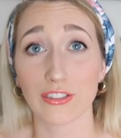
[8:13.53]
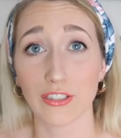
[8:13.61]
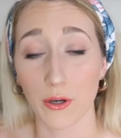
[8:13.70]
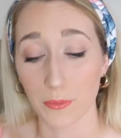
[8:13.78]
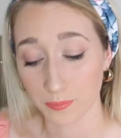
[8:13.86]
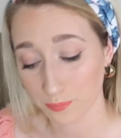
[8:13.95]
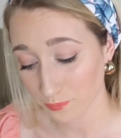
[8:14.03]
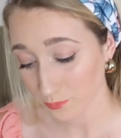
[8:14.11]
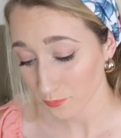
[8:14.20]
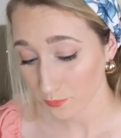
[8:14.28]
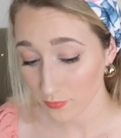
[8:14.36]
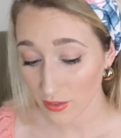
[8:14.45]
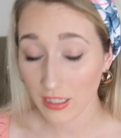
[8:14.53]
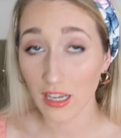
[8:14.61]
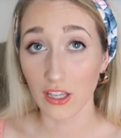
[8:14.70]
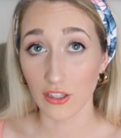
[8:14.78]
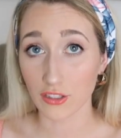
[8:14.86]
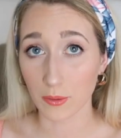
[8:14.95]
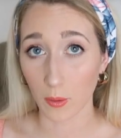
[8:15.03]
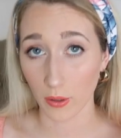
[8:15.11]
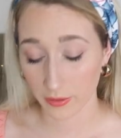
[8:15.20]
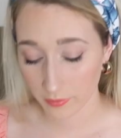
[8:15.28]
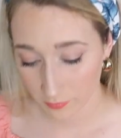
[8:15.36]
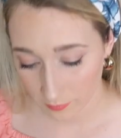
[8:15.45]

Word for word: so support.